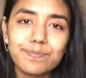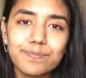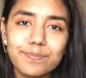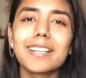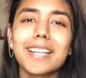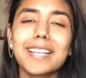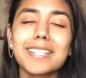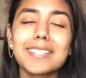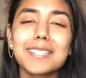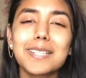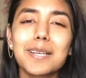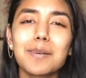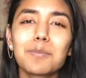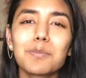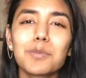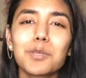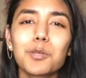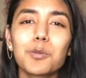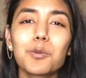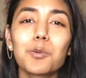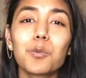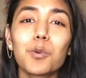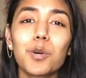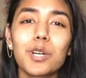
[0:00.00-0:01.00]
Let's come to
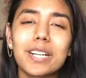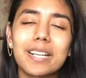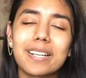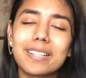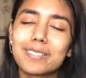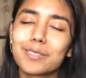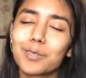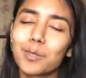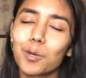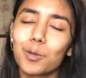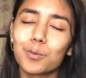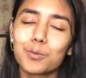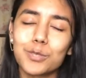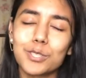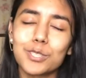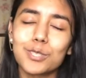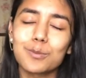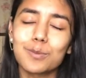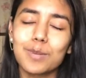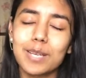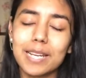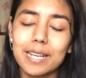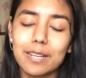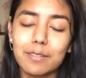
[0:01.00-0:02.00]
what other options
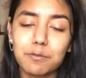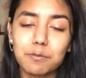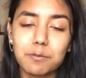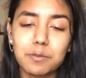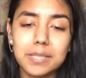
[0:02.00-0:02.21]
we are left